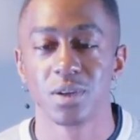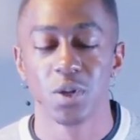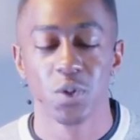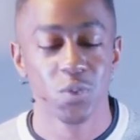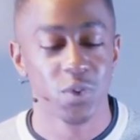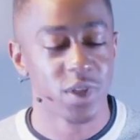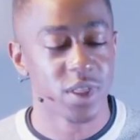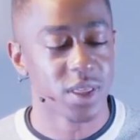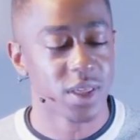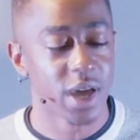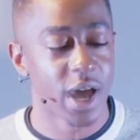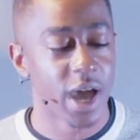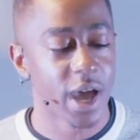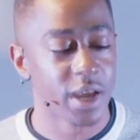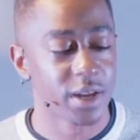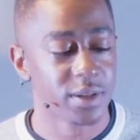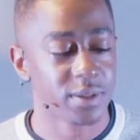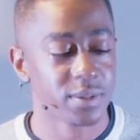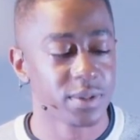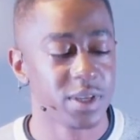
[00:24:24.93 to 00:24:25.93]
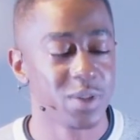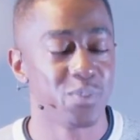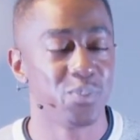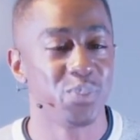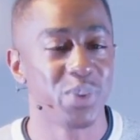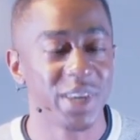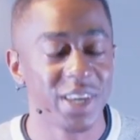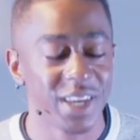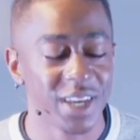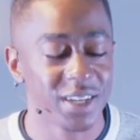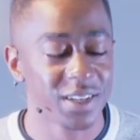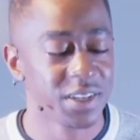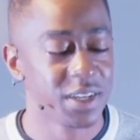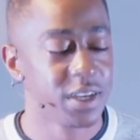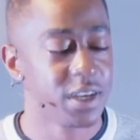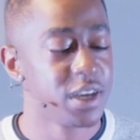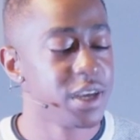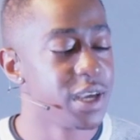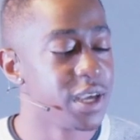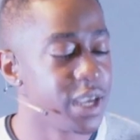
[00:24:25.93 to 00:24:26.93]
with God and being
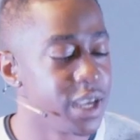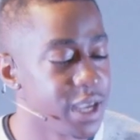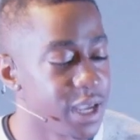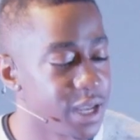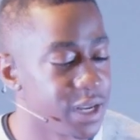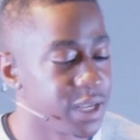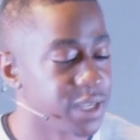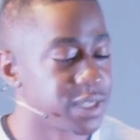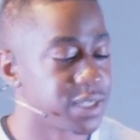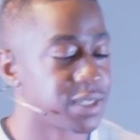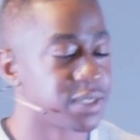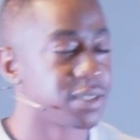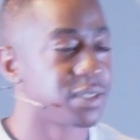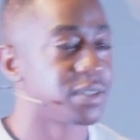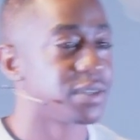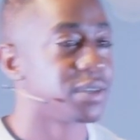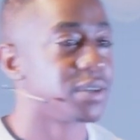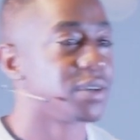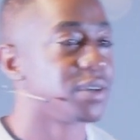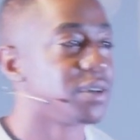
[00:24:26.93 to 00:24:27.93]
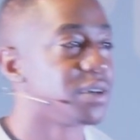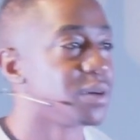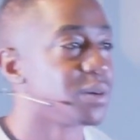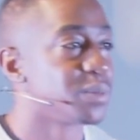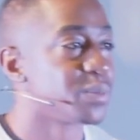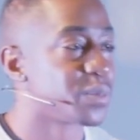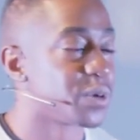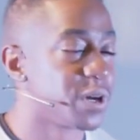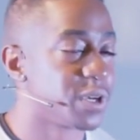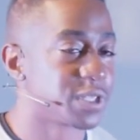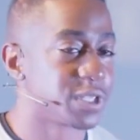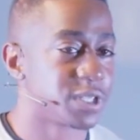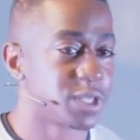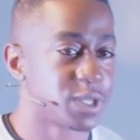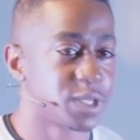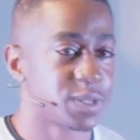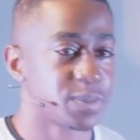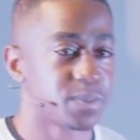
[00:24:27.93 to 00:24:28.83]
in his presence.